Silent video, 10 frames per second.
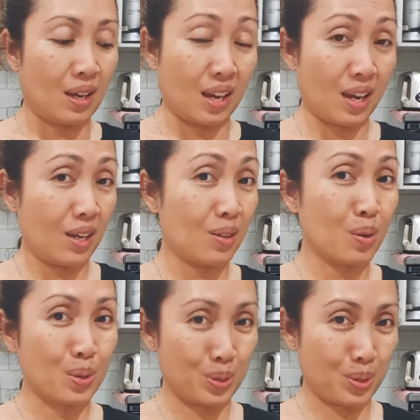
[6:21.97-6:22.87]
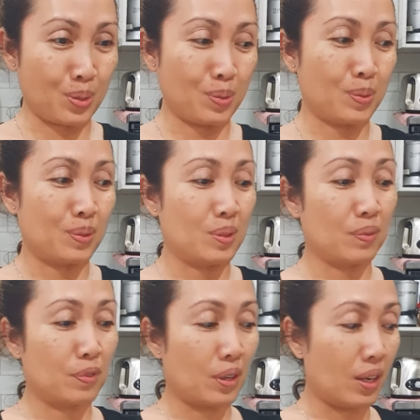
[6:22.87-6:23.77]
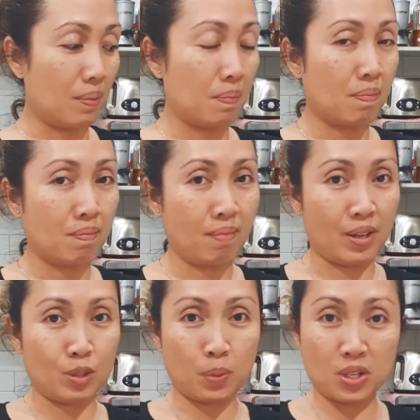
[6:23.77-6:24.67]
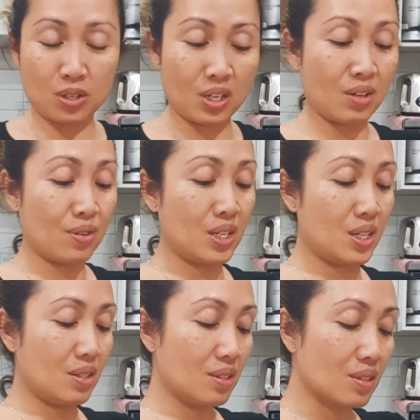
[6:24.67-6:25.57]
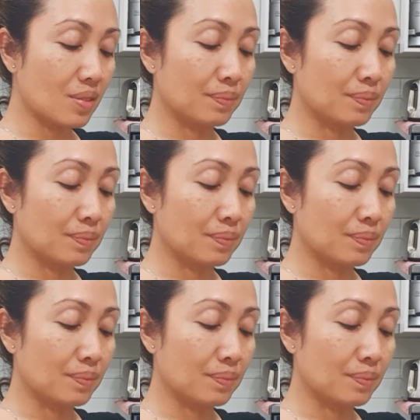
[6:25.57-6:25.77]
and also don't forget my special ingredients